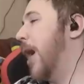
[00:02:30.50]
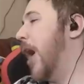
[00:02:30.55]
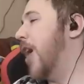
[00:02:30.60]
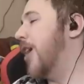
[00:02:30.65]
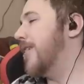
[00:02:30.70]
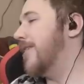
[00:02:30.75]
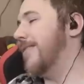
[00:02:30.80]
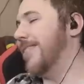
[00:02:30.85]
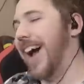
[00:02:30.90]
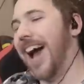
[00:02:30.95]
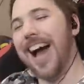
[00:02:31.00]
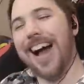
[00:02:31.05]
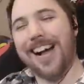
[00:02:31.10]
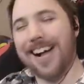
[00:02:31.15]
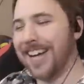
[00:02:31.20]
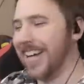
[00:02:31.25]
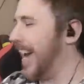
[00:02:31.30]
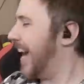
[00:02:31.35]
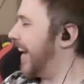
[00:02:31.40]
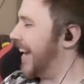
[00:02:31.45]
Punny,
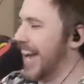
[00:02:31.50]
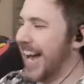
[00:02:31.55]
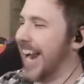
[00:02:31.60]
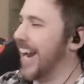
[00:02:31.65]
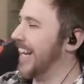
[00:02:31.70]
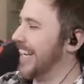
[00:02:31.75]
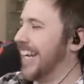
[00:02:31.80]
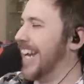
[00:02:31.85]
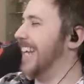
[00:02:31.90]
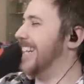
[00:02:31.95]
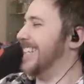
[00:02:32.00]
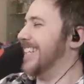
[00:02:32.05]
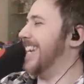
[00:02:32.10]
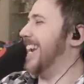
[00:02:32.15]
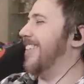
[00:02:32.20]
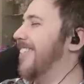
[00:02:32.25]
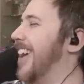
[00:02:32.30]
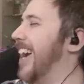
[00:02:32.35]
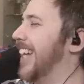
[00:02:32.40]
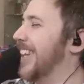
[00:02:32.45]
I can't
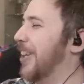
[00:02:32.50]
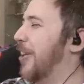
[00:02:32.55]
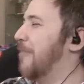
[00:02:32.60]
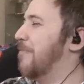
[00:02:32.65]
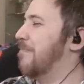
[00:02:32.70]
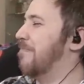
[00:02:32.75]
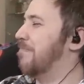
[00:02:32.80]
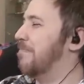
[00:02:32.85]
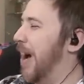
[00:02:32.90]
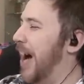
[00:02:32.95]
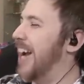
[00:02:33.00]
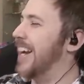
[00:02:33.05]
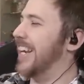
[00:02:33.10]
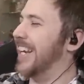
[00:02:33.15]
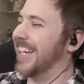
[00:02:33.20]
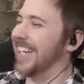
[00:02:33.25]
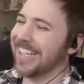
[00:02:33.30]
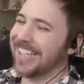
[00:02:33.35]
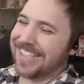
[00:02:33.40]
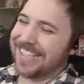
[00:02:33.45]
say it right,
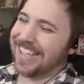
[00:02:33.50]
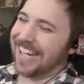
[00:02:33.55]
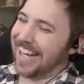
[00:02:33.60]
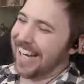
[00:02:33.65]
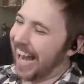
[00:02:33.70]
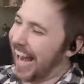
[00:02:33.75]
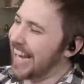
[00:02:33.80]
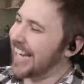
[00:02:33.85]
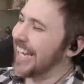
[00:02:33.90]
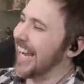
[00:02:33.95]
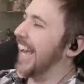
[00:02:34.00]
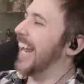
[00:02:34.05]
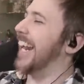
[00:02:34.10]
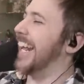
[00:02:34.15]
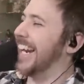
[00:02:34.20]
Bunny, it's like, I get